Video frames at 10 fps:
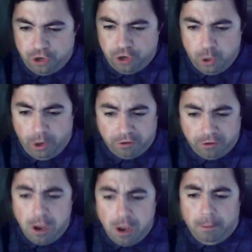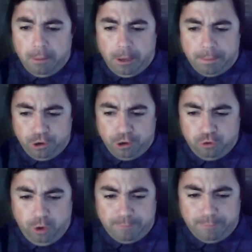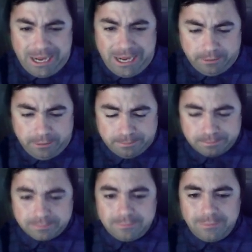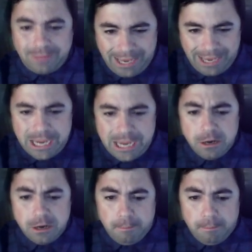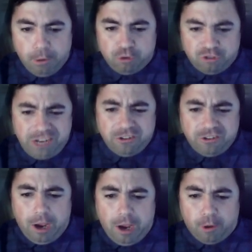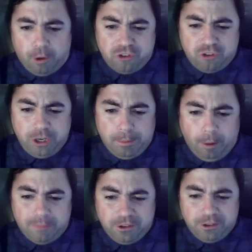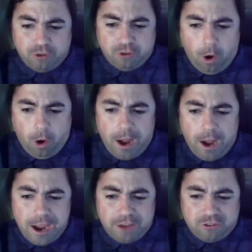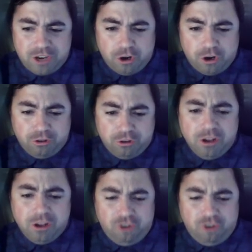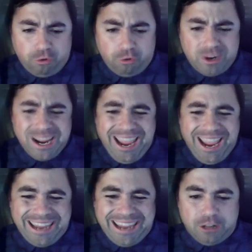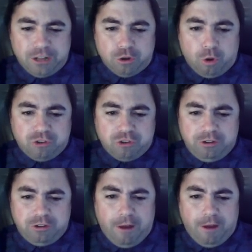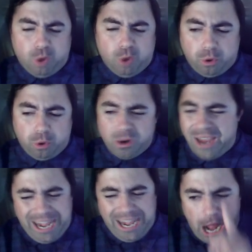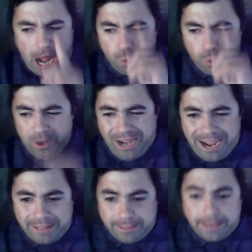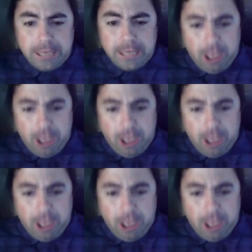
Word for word: the U S, but appear to have peaked. In most states, emergency department visits are highest in young children and adults sixty-five and older. And I would add that